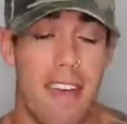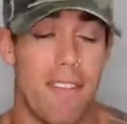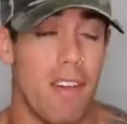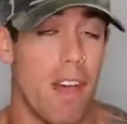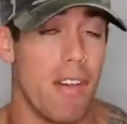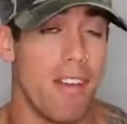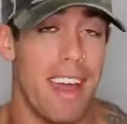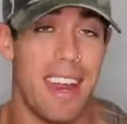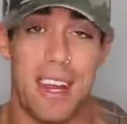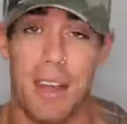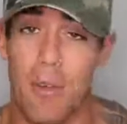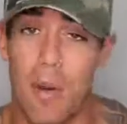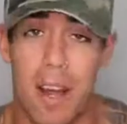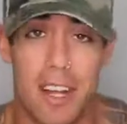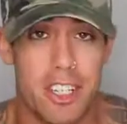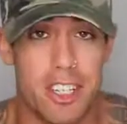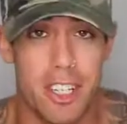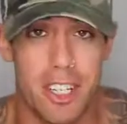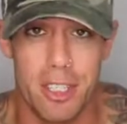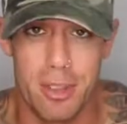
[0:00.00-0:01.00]
If you have any
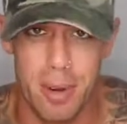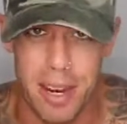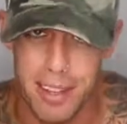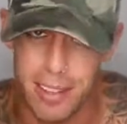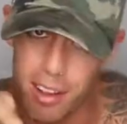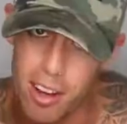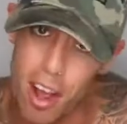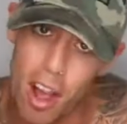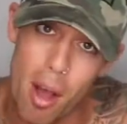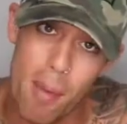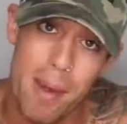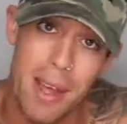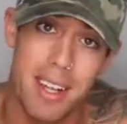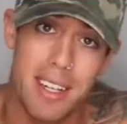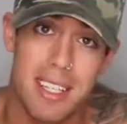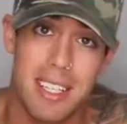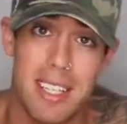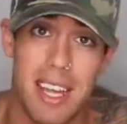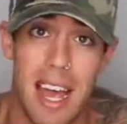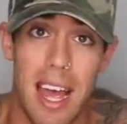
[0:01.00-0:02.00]
questions, write in the
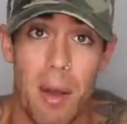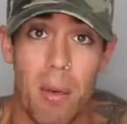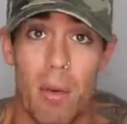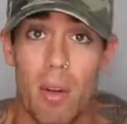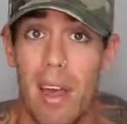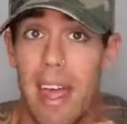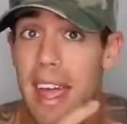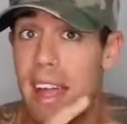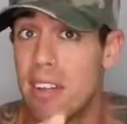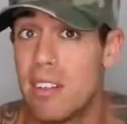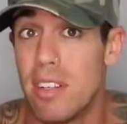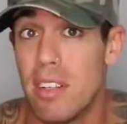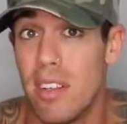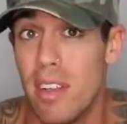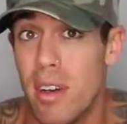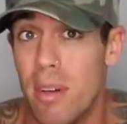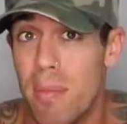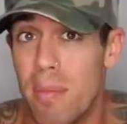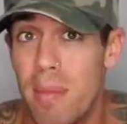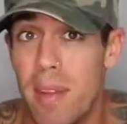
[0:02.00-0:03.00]
comments. I will answer
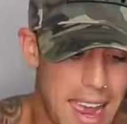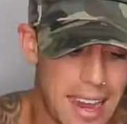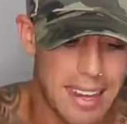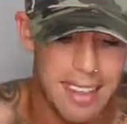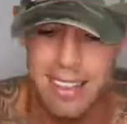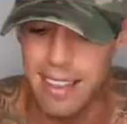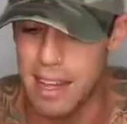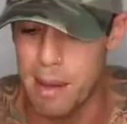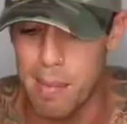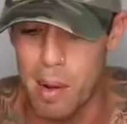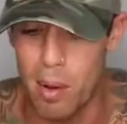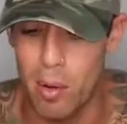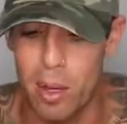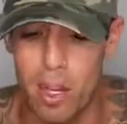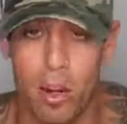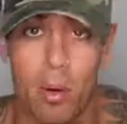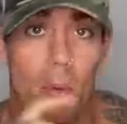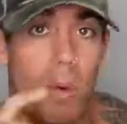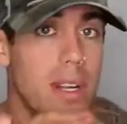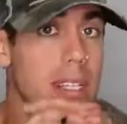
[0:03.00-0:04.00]
them. Anything about,
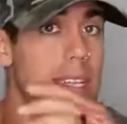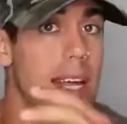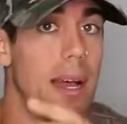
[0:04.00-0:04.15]
you know, what